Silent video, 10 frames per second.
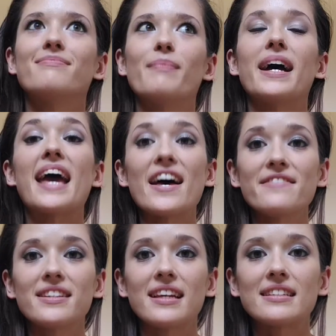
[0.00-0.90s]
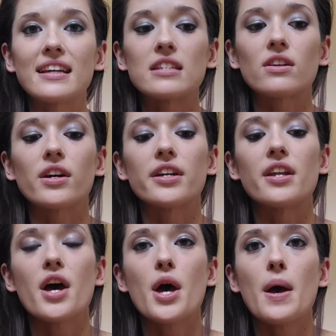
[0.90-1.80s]
My heavy leg days are
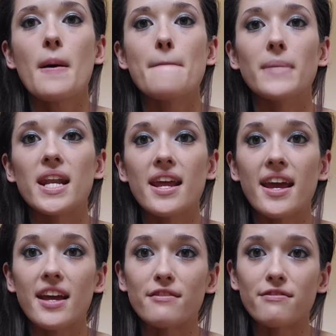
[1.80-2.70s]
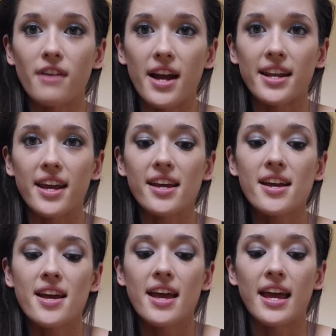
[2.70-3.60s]
on Monday and Friday,
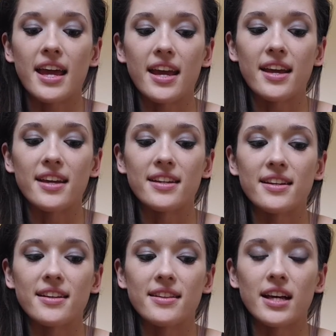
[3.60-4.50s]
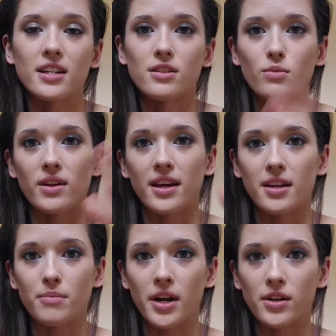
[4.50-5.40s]
and that is when
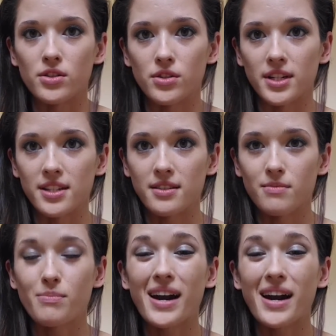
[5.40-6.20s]
I prioritize